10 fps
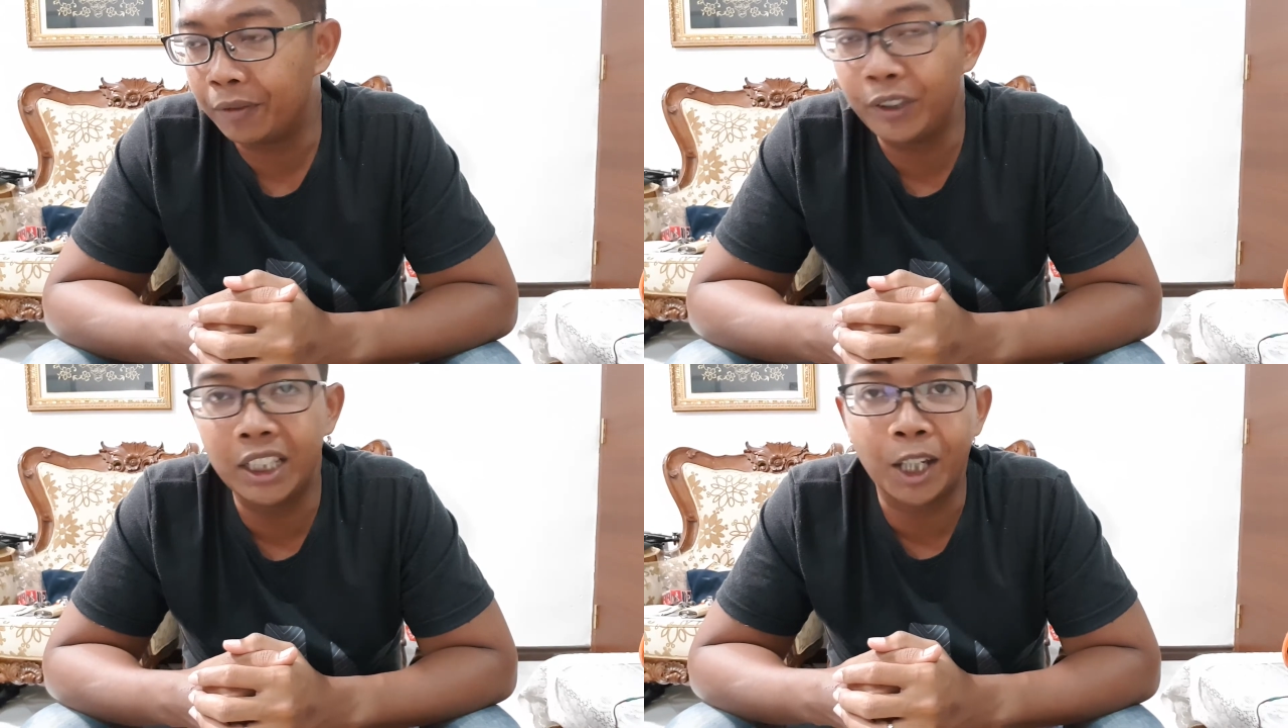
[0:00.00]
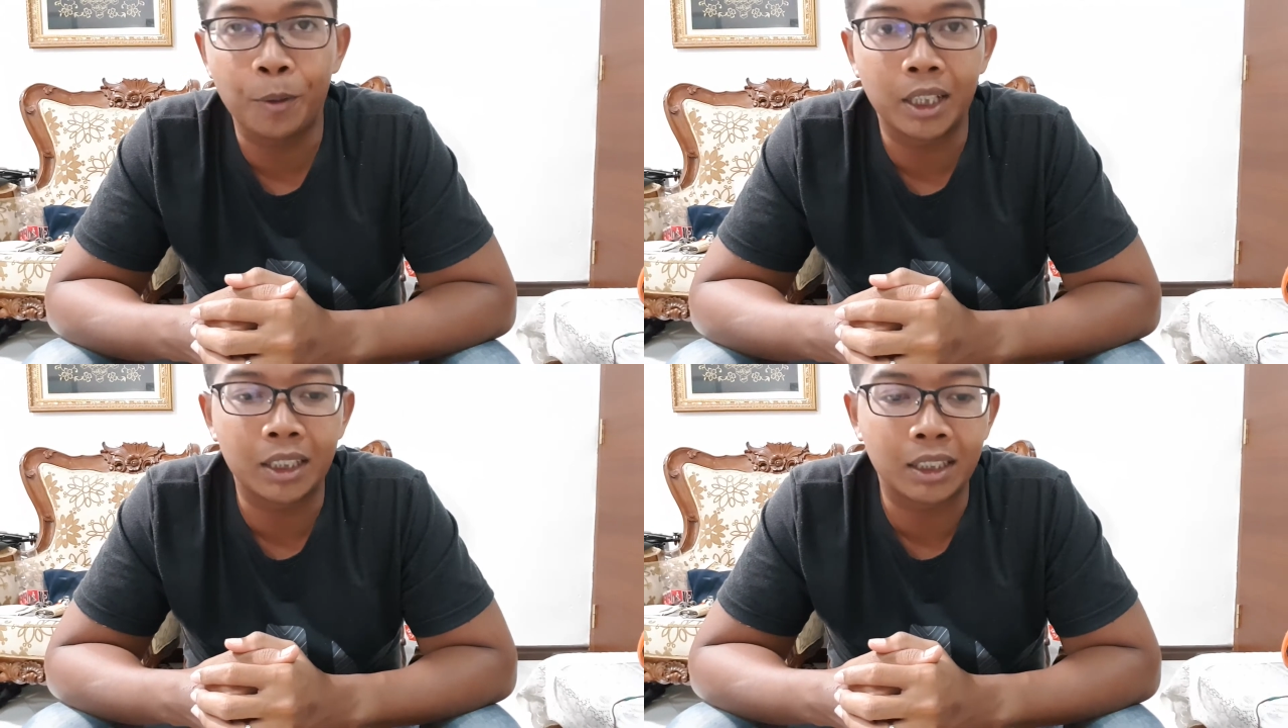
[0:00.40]
feel I
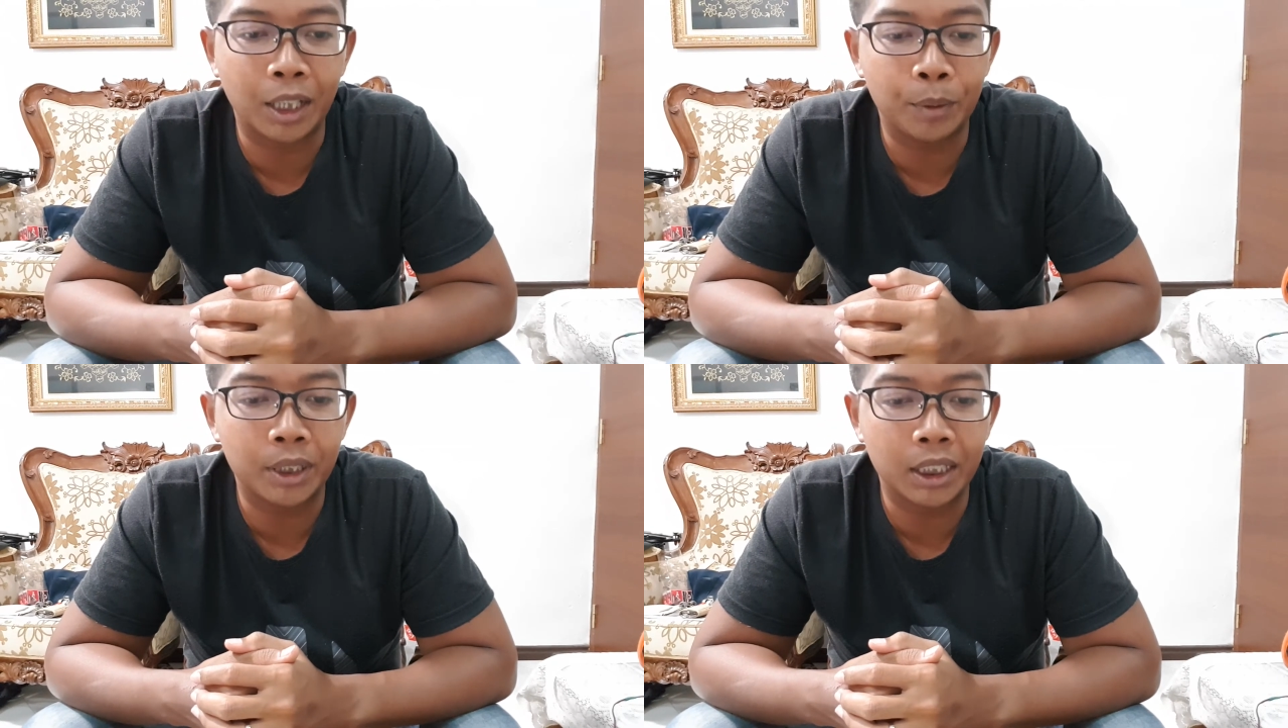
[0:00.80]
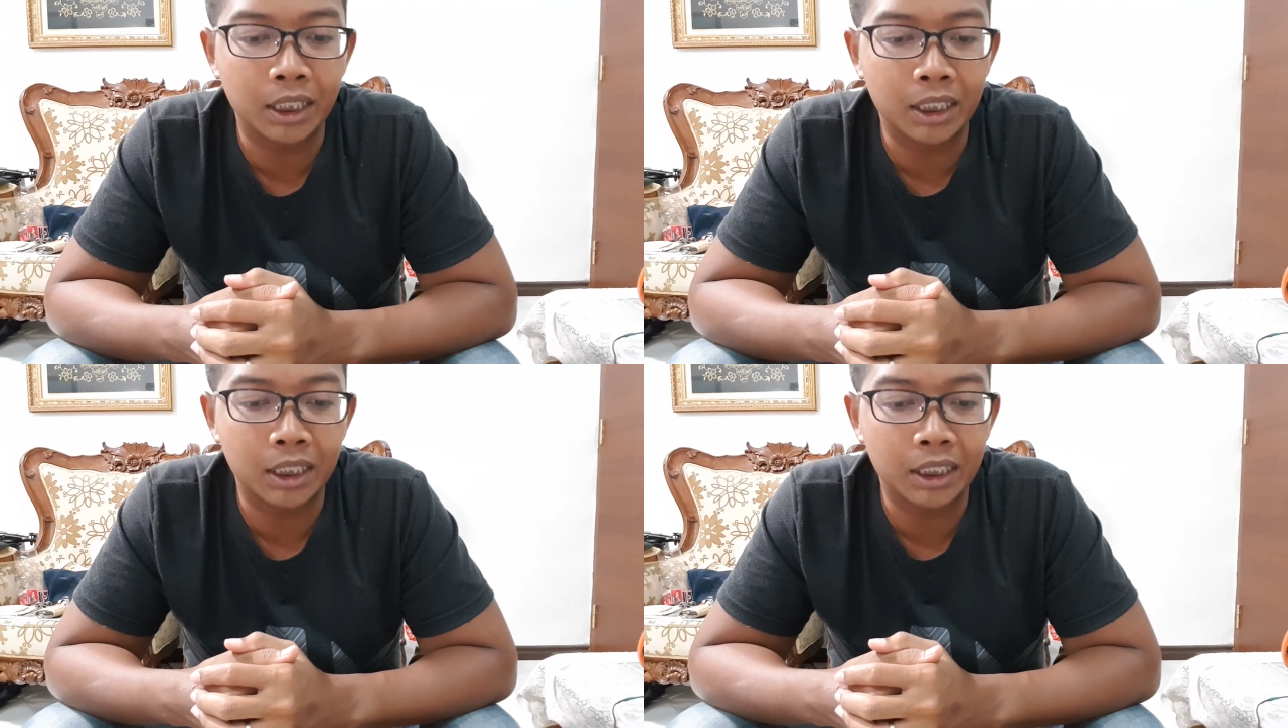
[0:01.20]

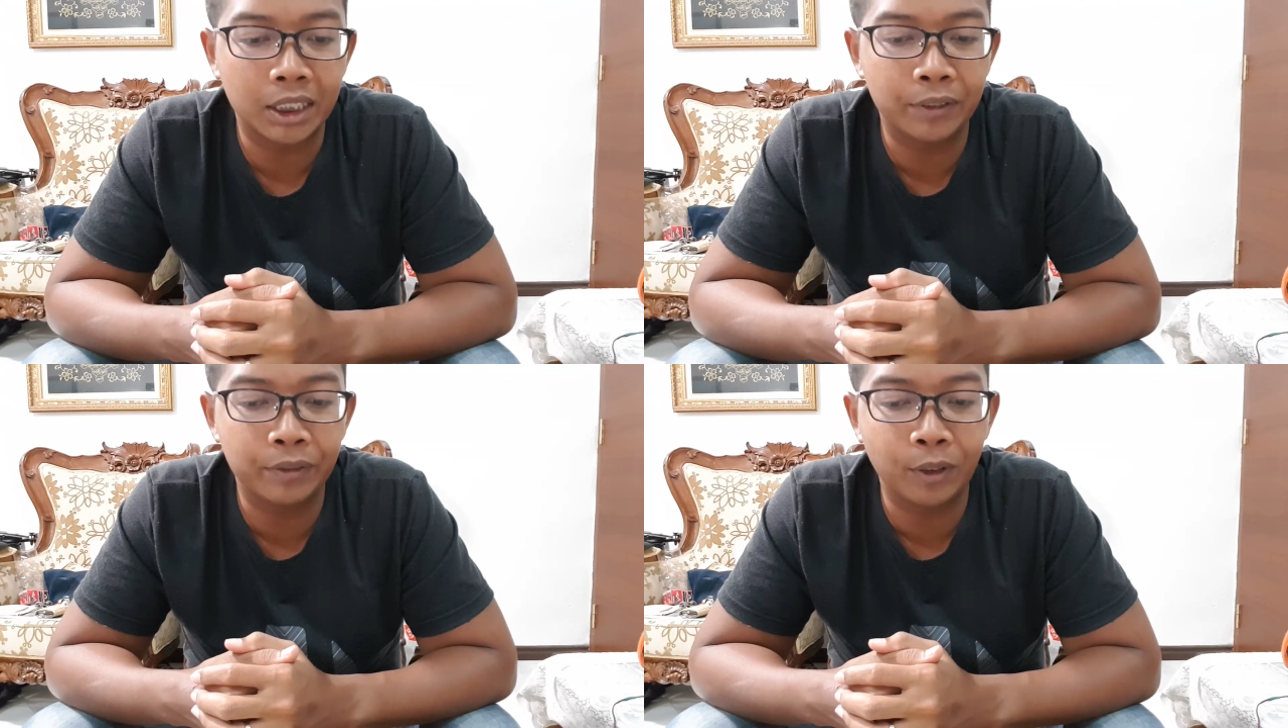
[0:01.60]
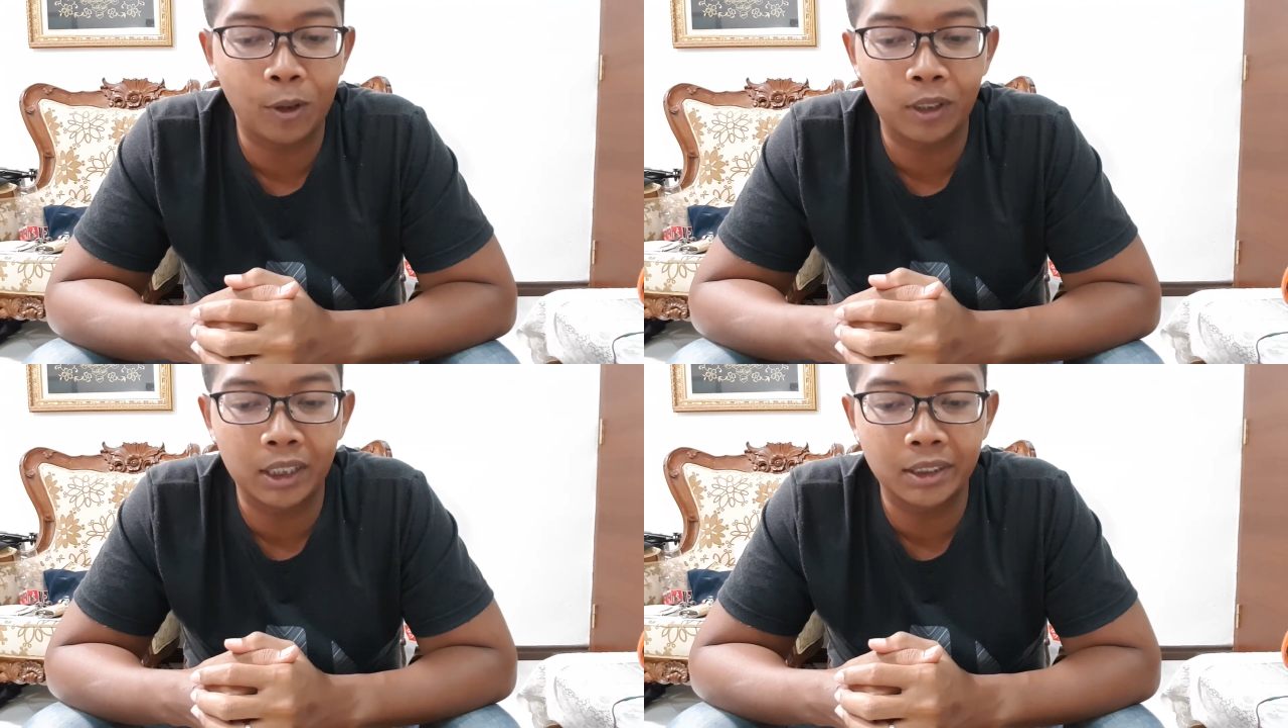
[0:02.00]
wanna give
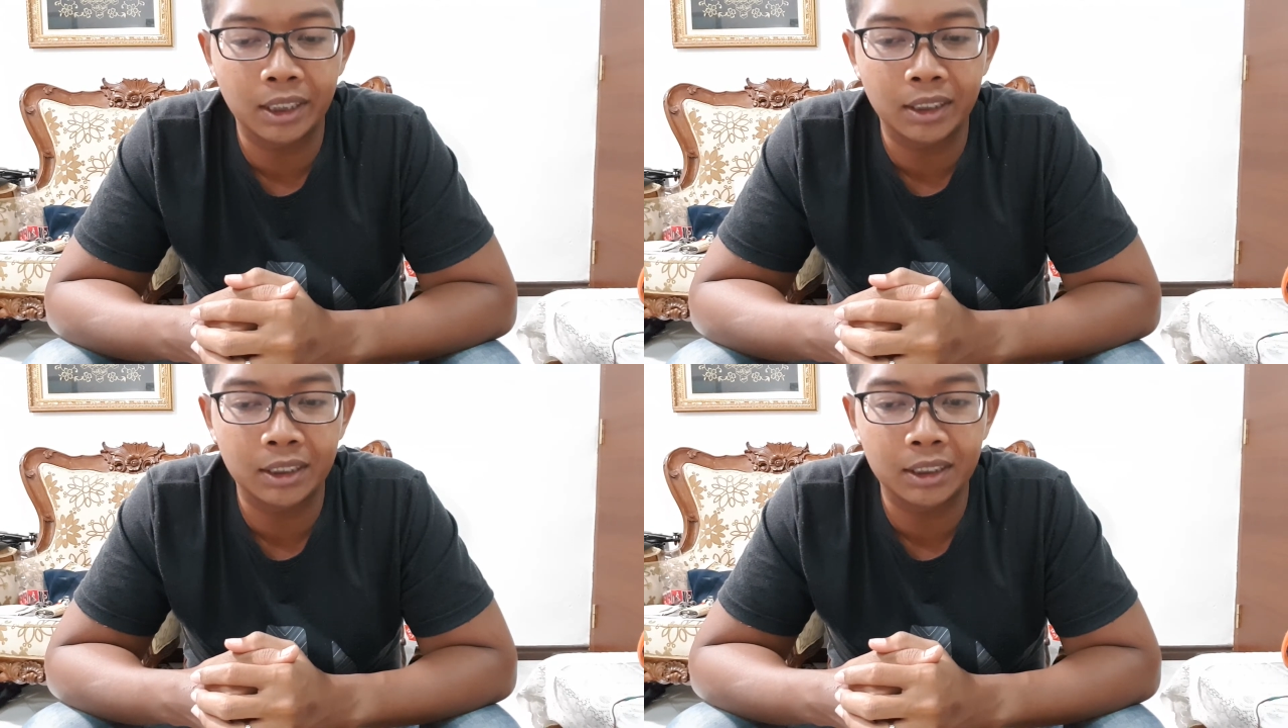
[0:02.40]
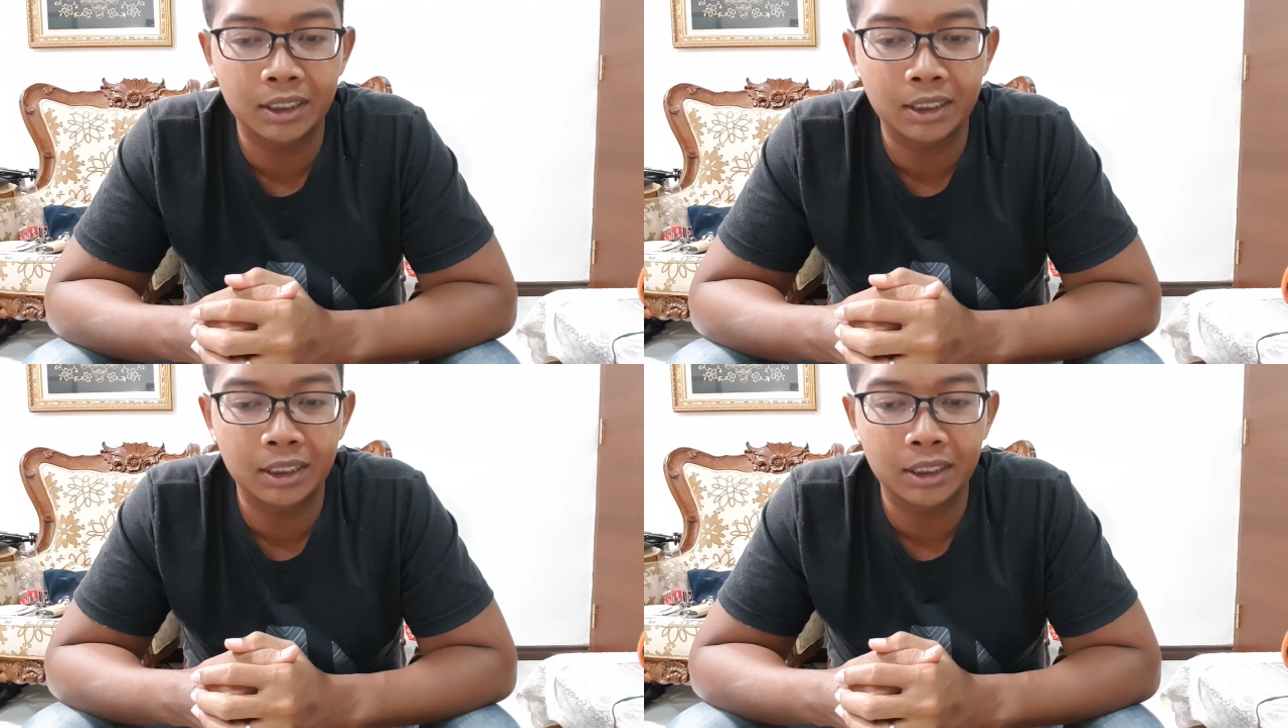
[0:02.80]
long distance